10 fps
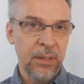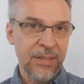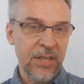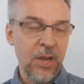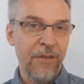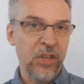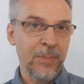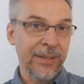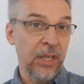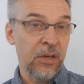Let's say you have the
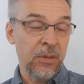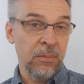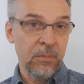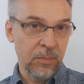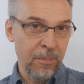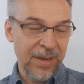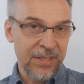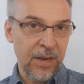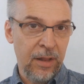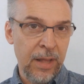spectator
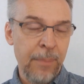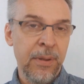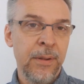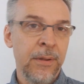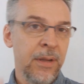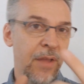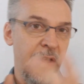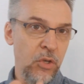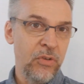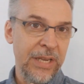mix it all up, and
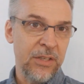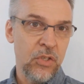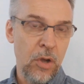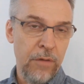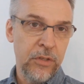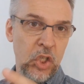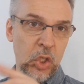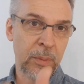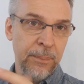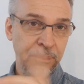then you take a solved
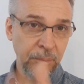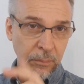cube